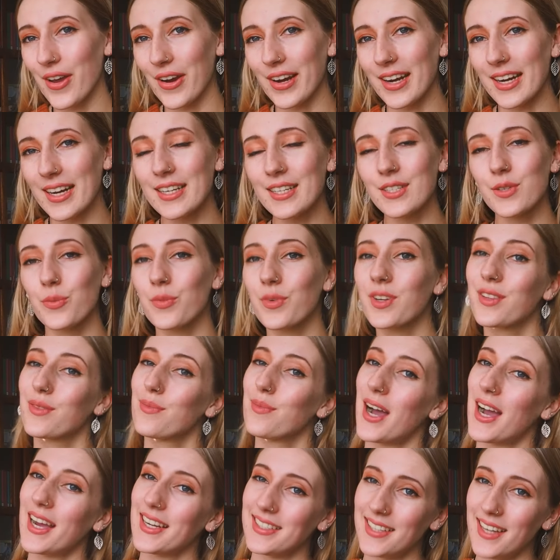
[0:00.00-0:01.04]
note, with
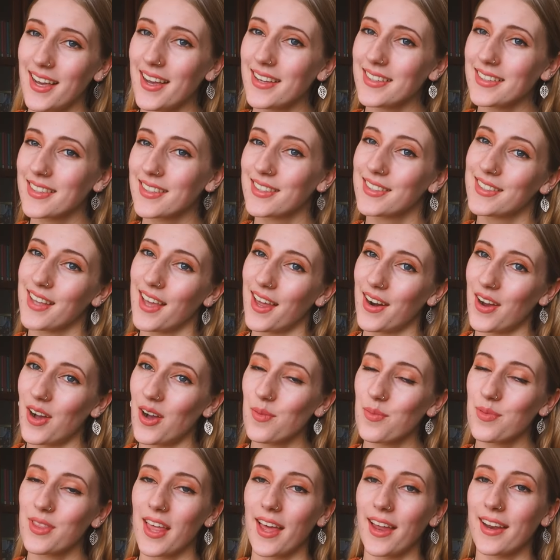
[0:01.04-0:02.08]
my desk
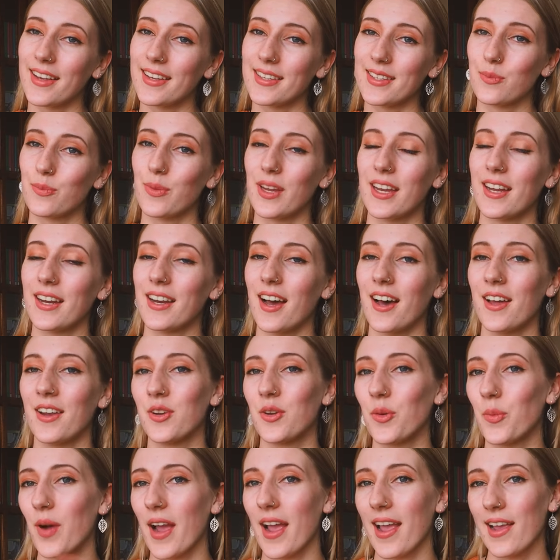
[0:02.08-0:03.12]
setup that has been
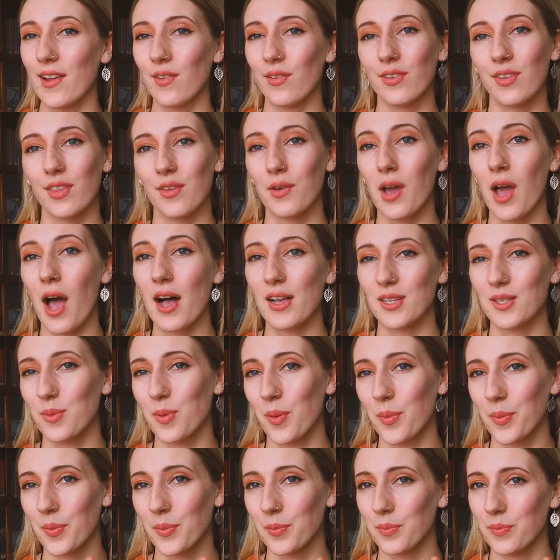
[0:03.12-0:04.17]
underway for the past
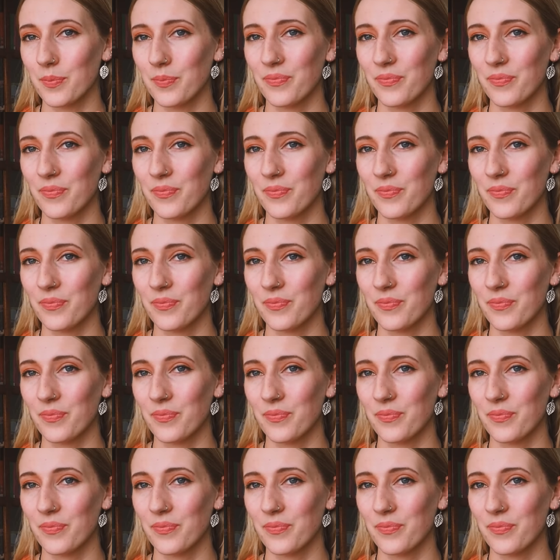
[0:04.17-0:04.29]
couple